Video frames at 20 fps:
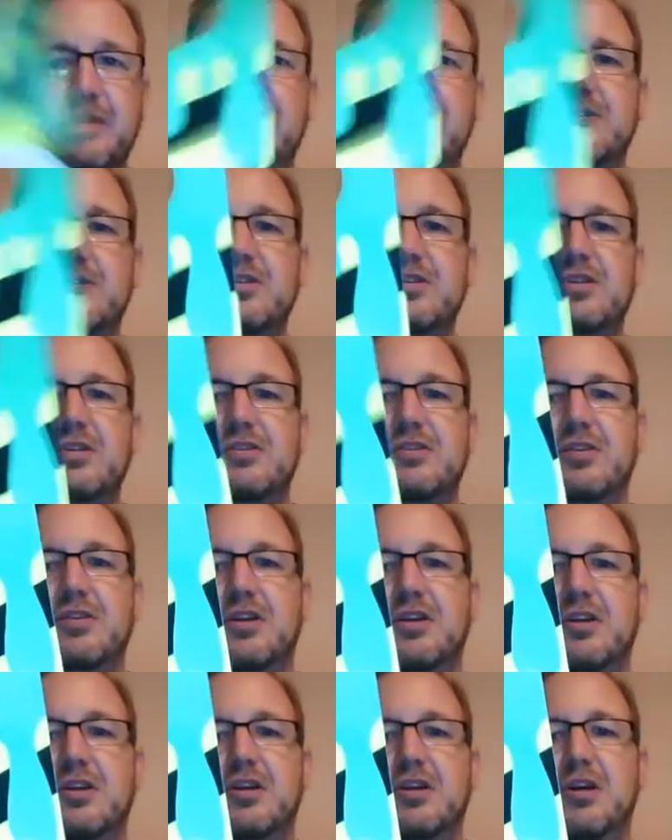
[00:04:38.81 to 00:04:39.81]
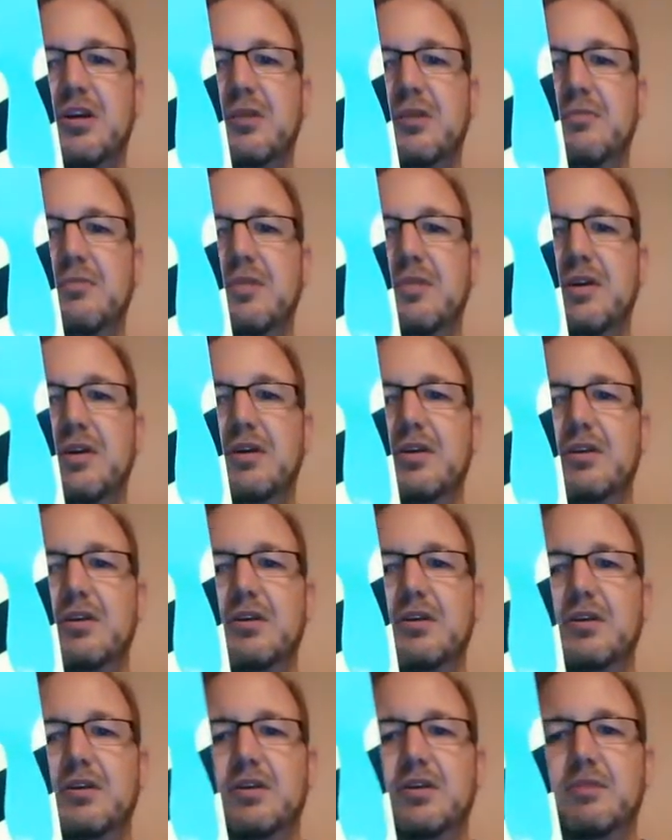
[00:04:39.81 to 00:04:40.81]
It says, come
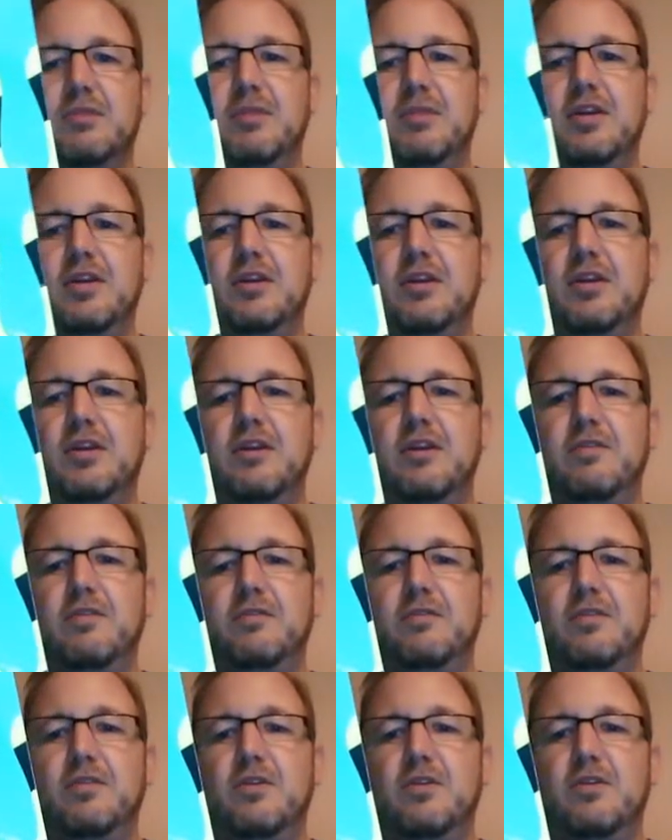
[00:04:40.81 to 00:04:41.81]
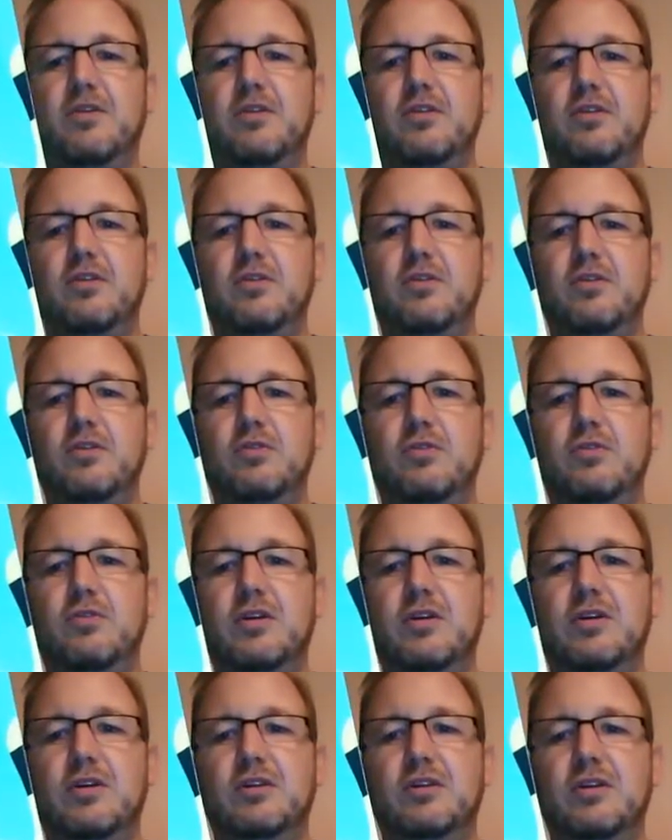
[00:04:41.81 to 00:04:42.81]
in if you
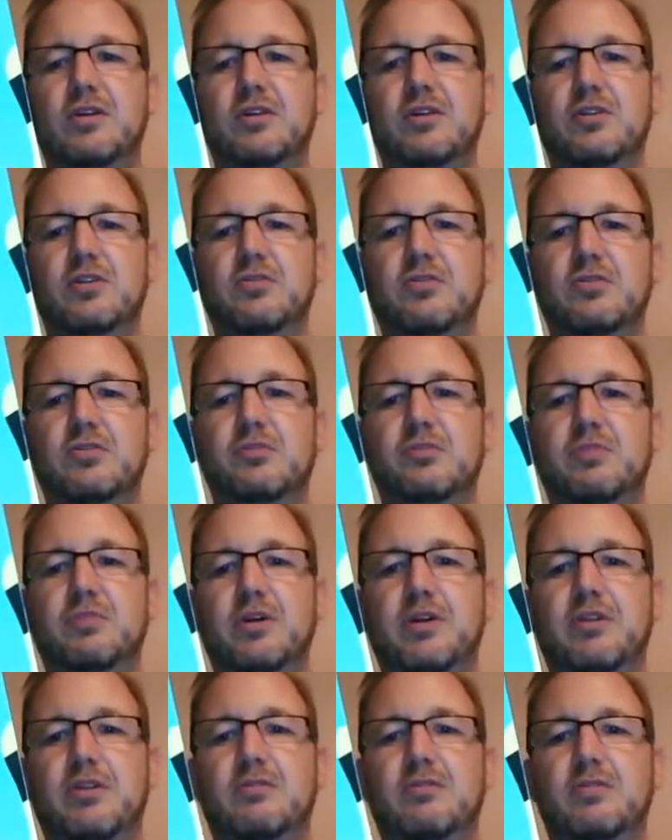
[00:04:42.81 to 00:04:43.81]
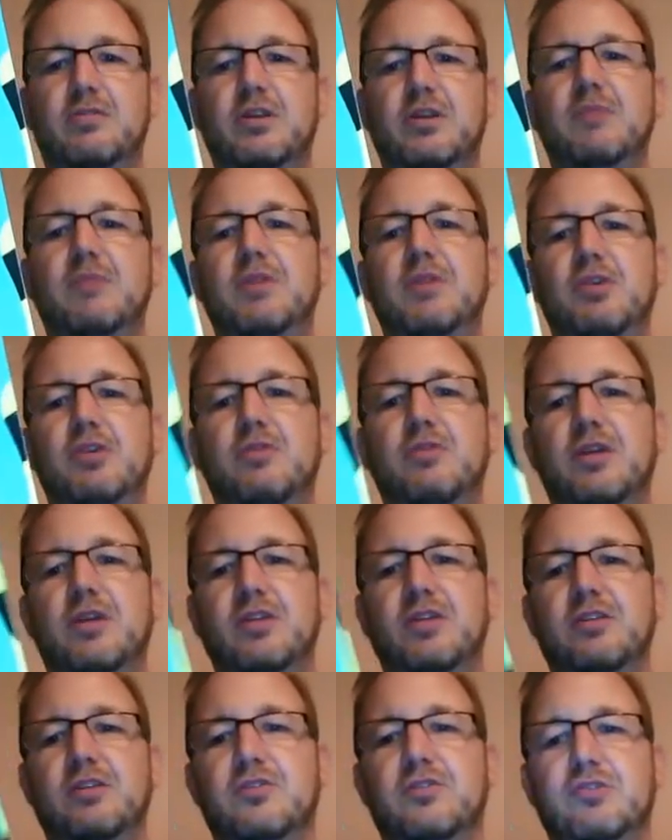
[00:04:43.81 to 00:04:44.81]
ugly little spud. Come in, you ugly
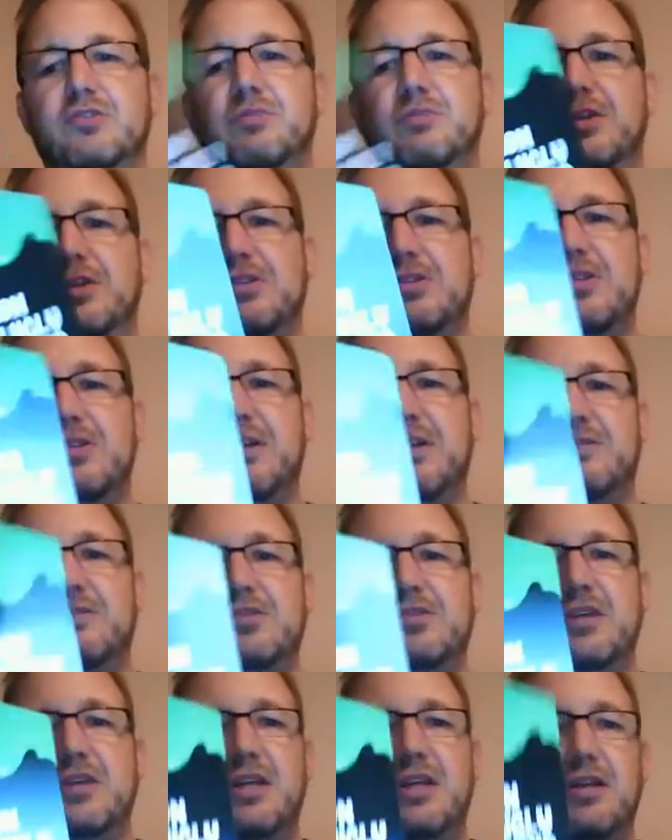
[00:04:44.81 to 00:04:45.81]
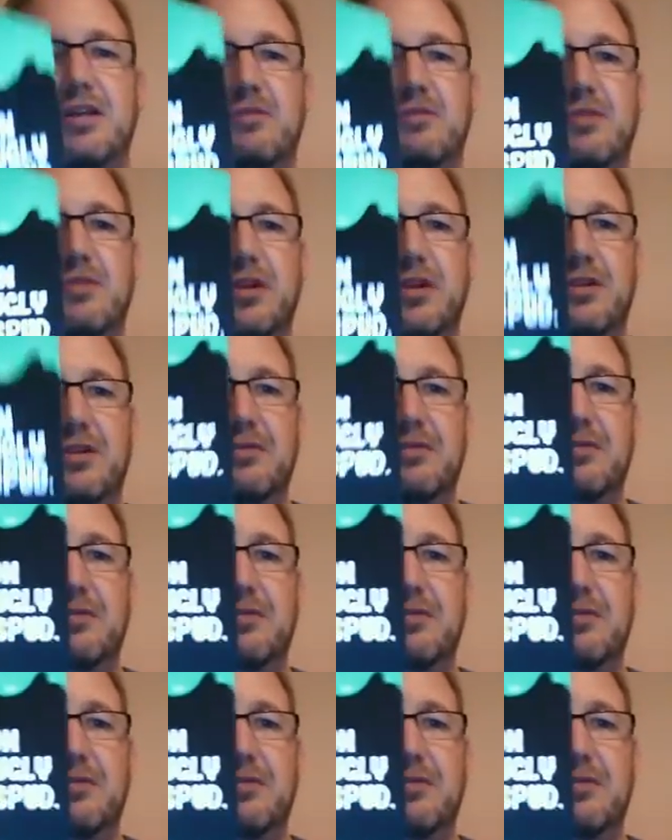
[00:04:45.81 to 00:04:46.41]
little spud. See, obviously I can't read.